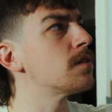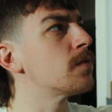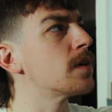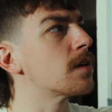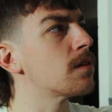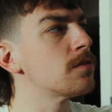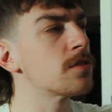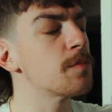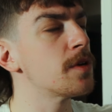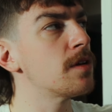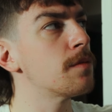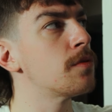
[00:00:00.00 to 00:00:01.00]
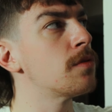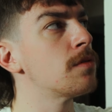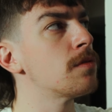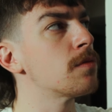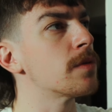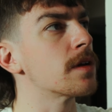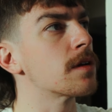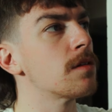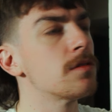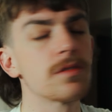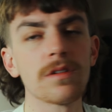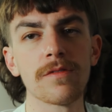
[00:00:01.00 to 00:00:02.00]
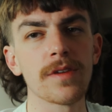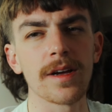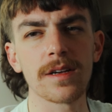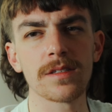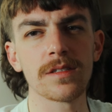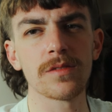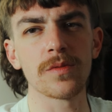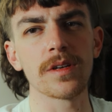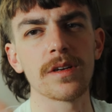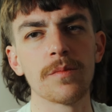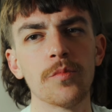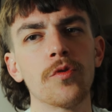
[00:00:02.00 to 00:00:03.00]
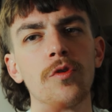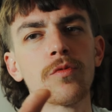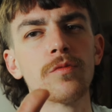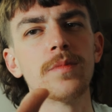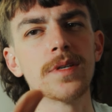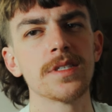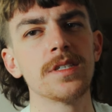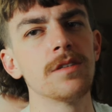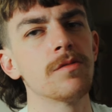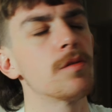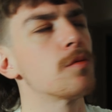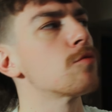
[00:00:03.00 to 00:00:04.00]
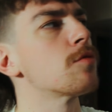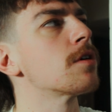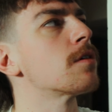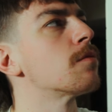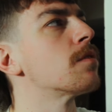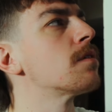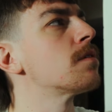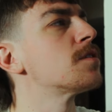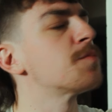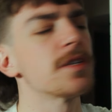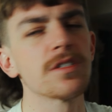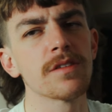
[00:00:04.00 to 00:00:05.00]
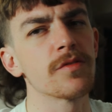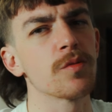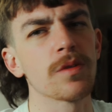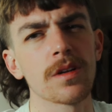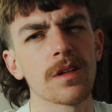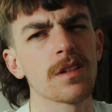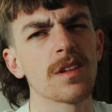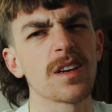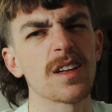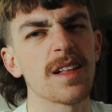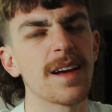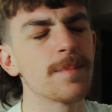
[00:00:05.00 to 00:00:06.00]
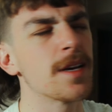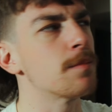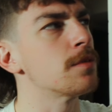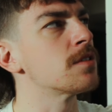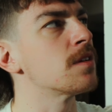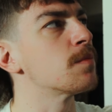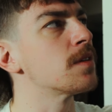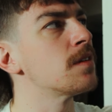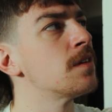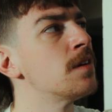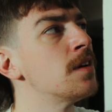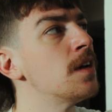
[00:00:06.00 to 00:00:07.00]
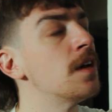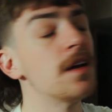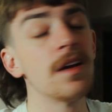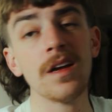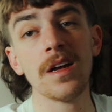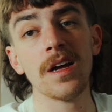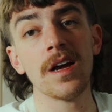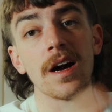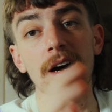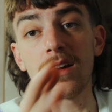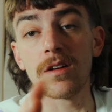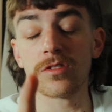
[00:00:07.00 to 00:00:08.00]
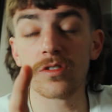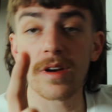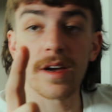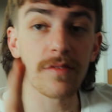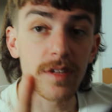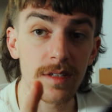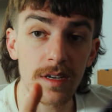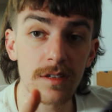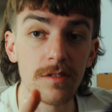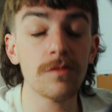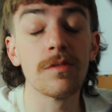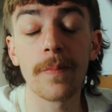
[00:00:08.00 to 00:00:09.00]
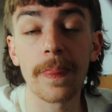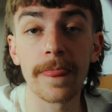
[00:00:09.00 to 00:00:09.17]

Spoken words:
We could close our media pool, we could close our effects, we could get more room to see what we're working with, especially if you're working on like a laptop or something. I also have to tell you